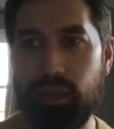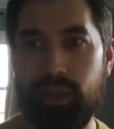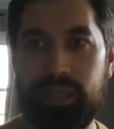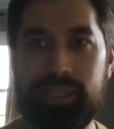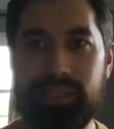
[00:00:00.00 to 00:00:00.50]

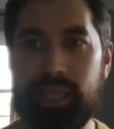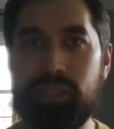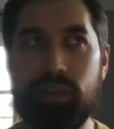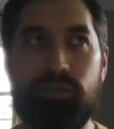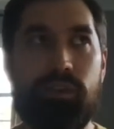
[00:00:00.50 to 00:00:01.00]
The
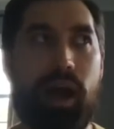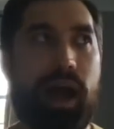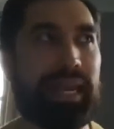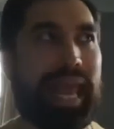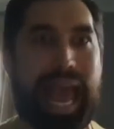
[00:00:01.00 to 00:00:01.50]
sense of
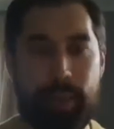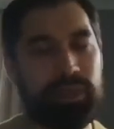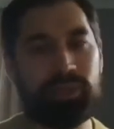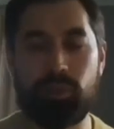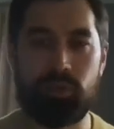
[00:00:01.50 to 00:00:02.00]

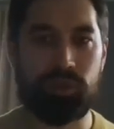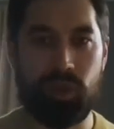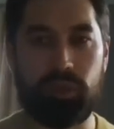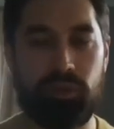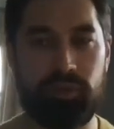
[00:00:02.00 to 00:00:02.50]
unhappiness with the
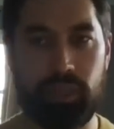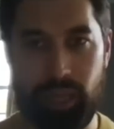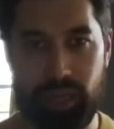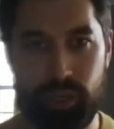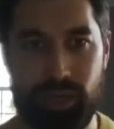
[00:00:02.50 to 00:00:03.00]
result of the
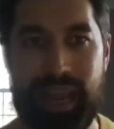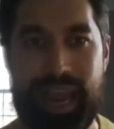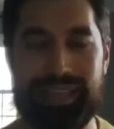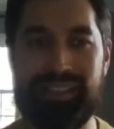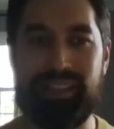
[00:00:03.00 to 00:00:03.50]
election has